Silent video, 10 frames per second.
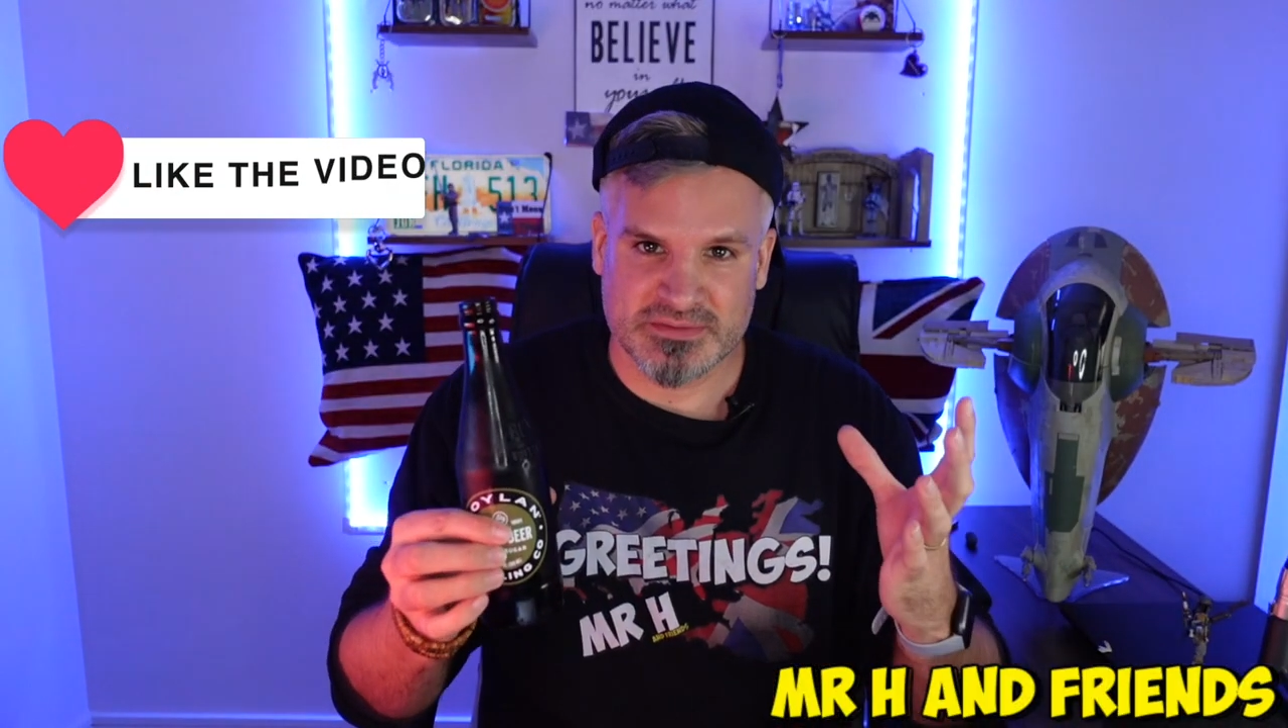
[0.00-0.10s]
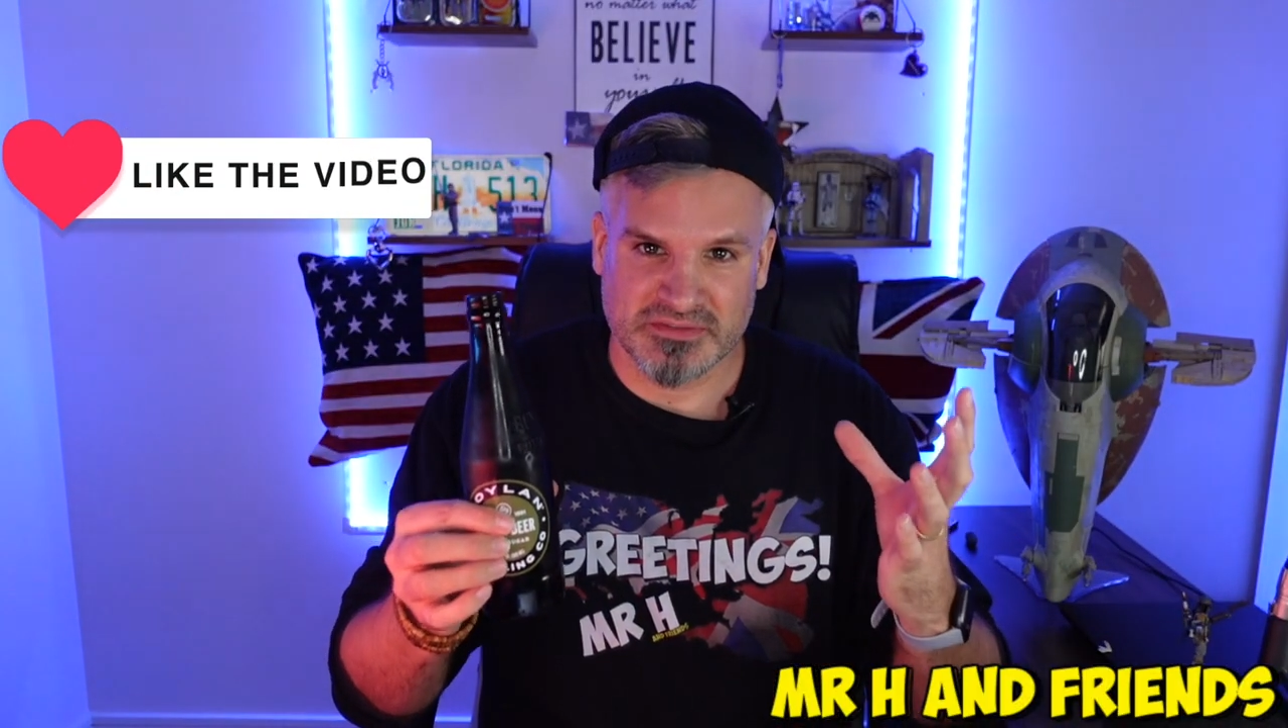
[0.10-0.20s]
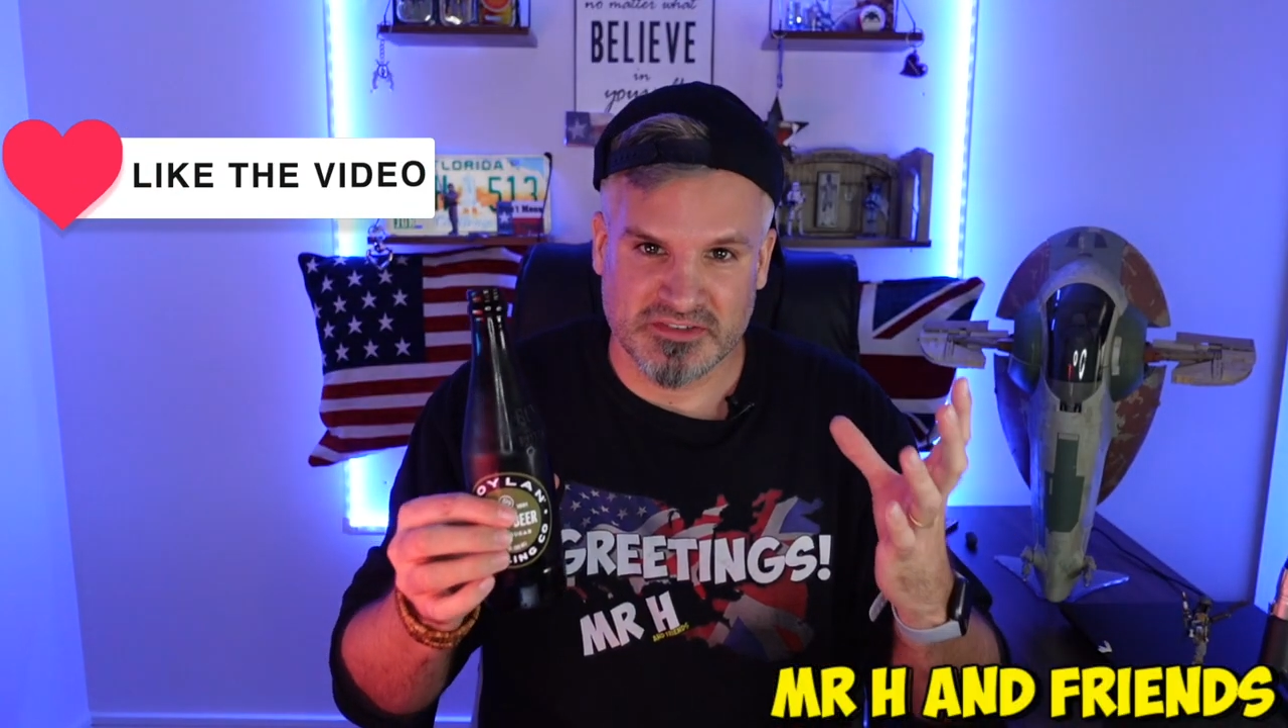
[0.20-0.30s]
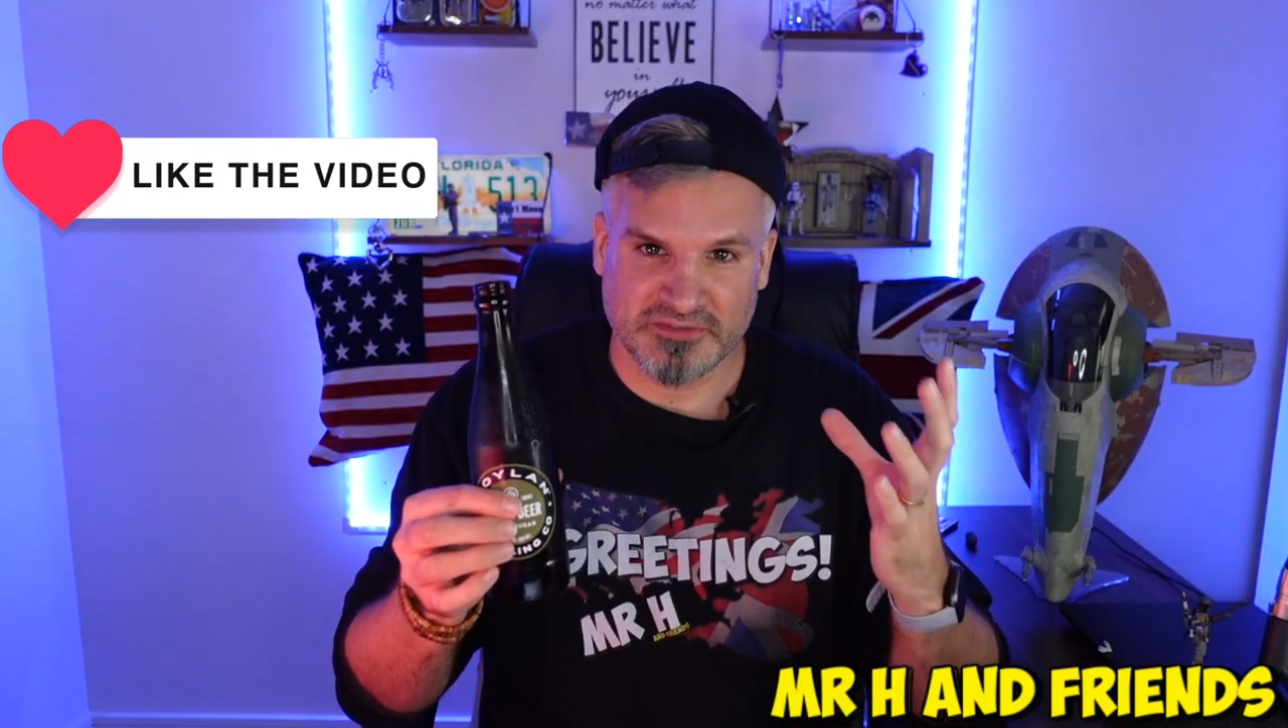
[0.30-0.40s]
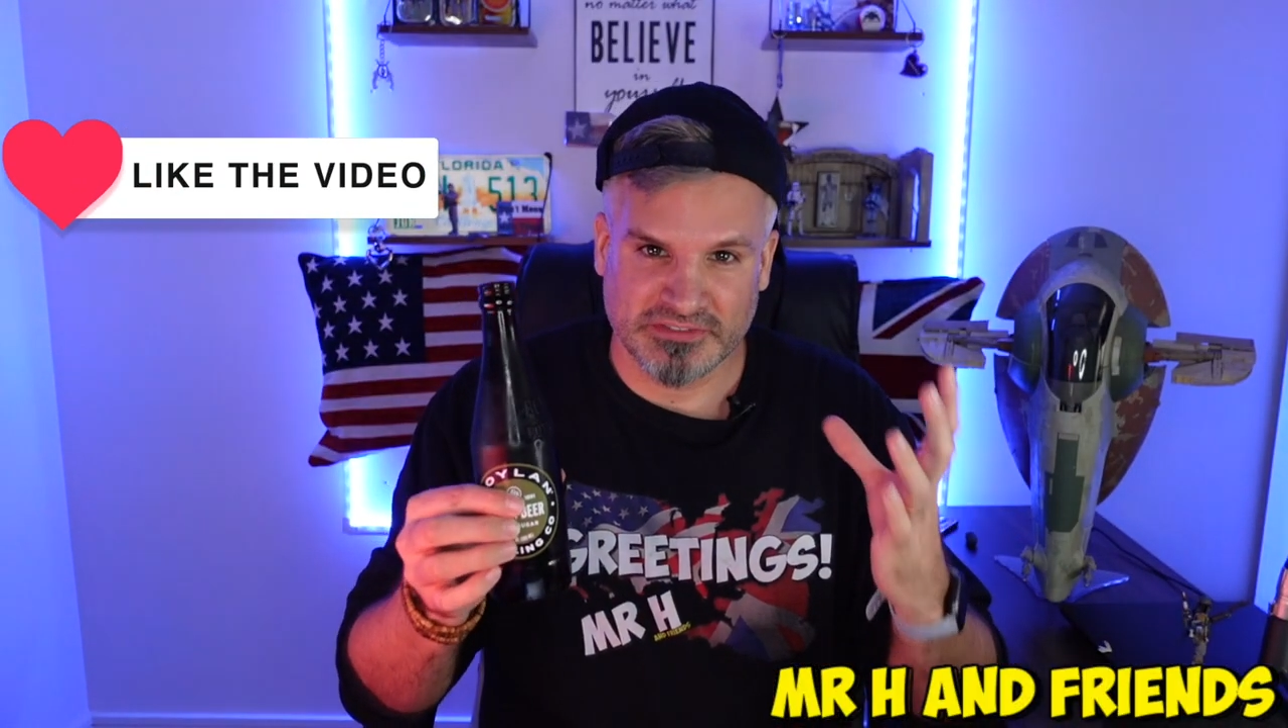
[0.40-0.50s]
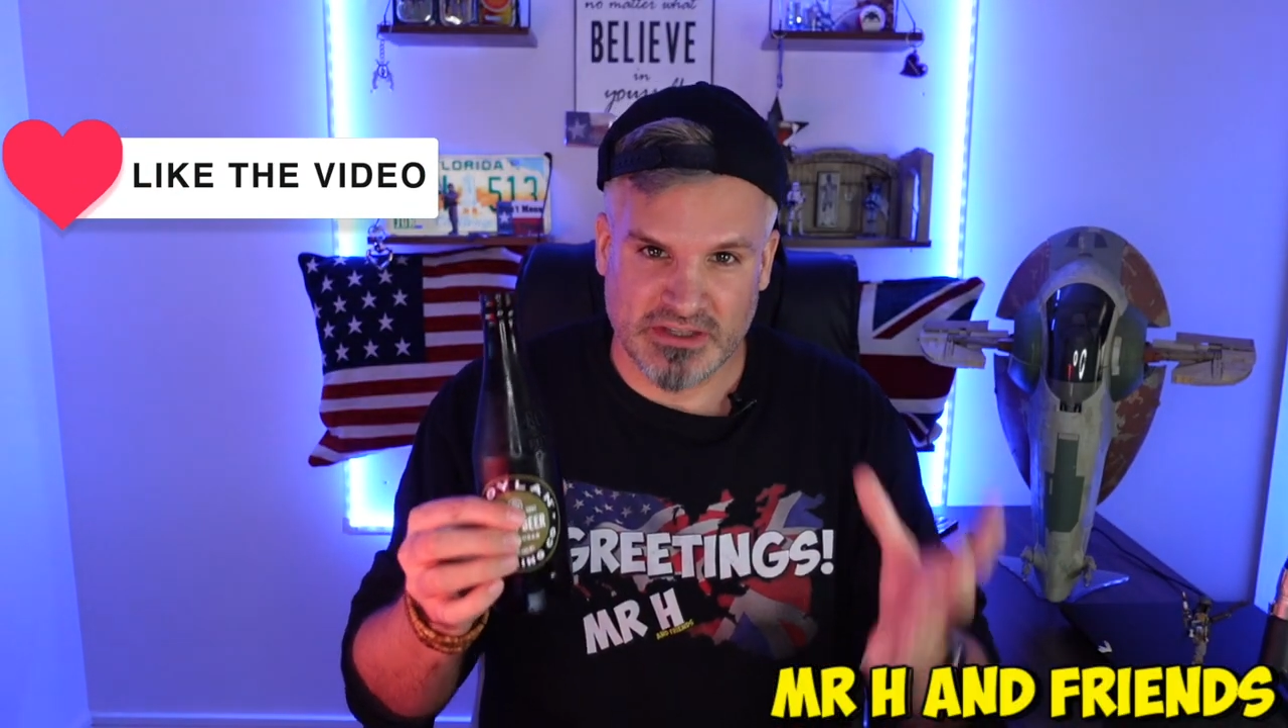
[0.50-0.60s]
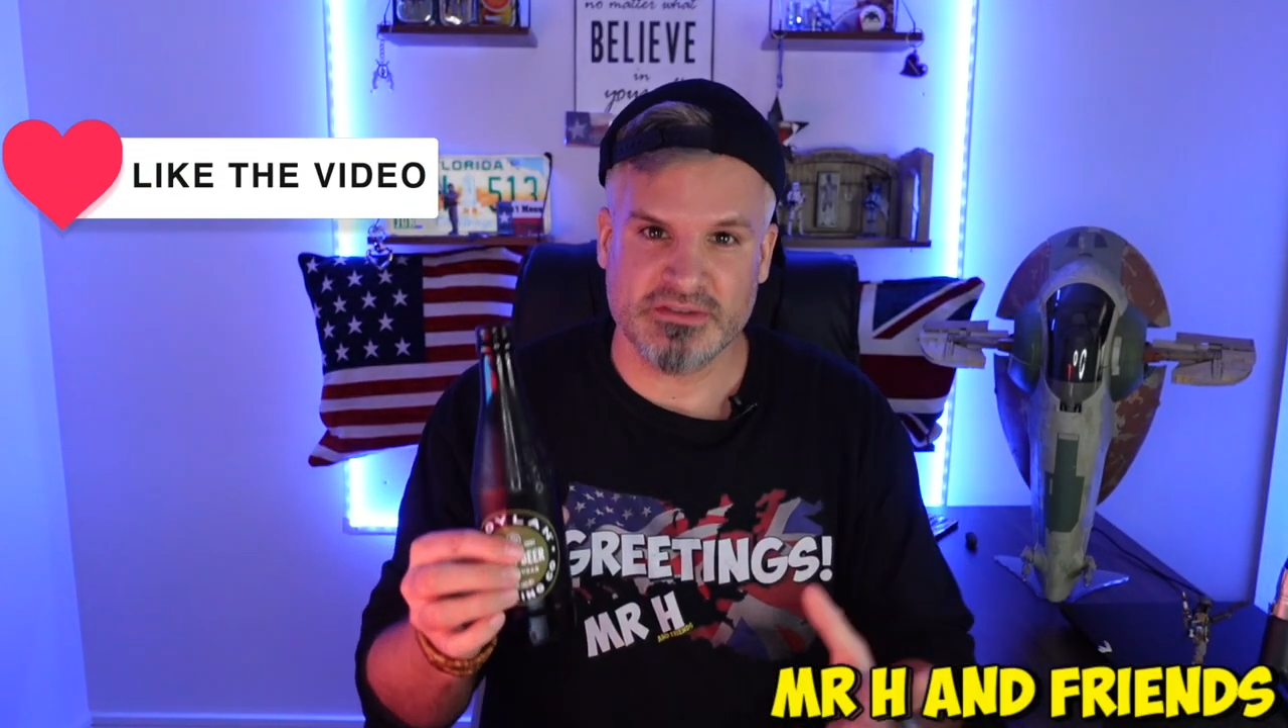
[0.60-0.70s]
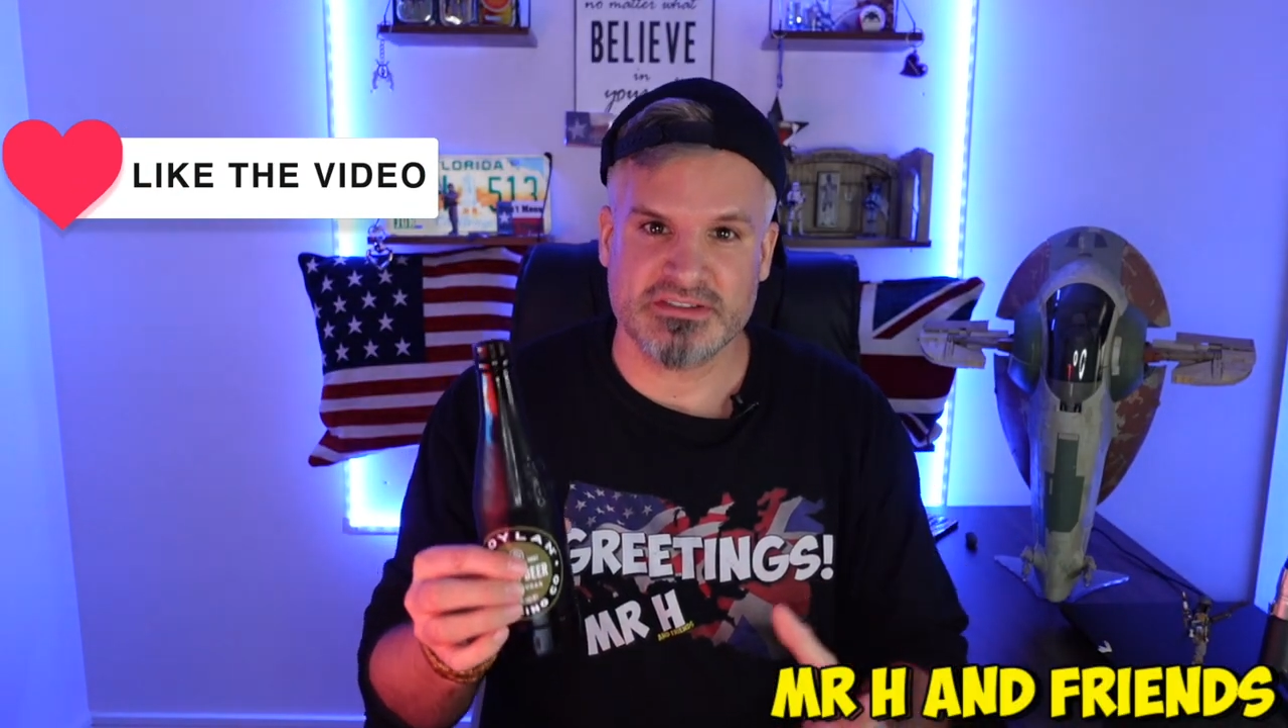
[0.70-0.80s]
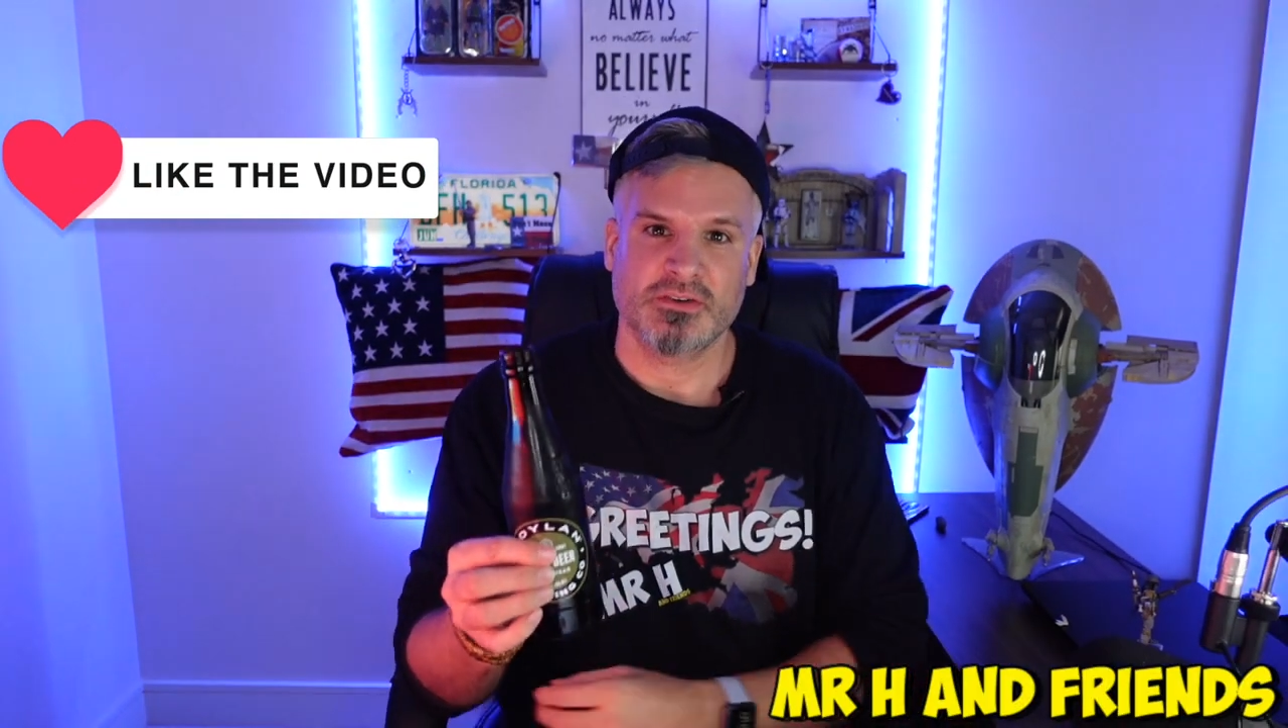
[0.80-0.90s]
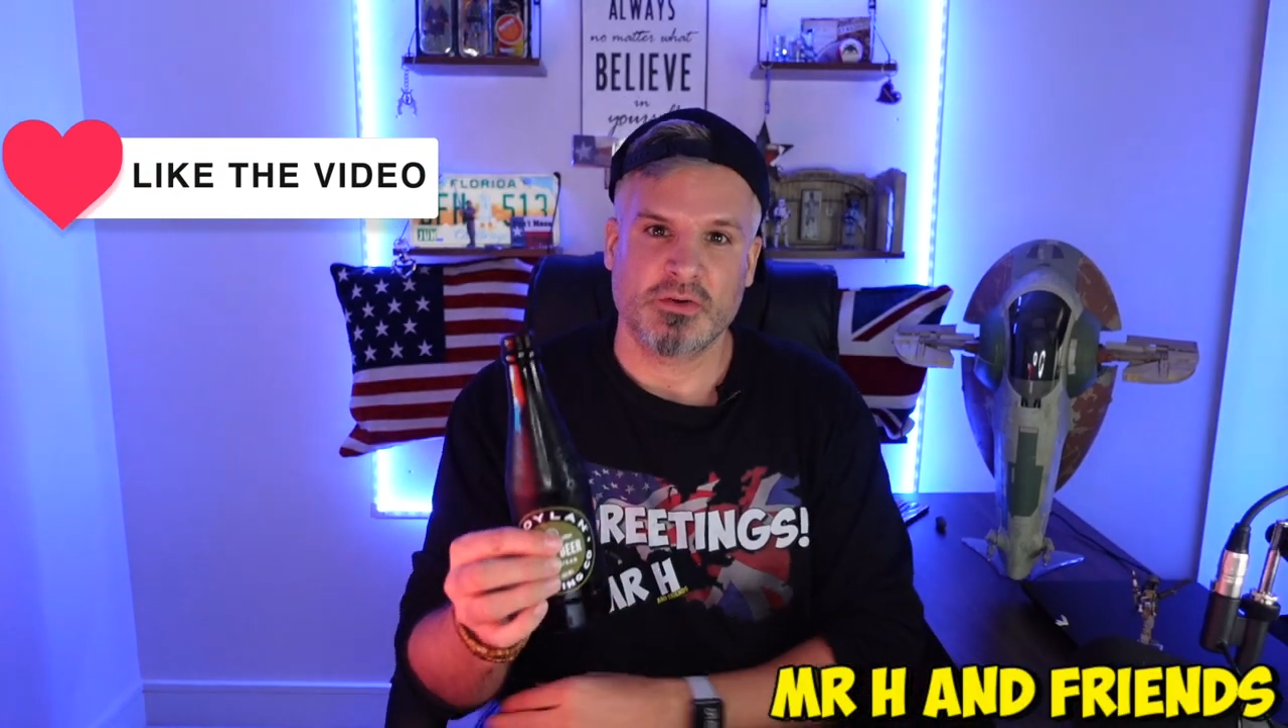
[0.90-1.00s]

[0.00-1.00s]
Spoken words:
with a float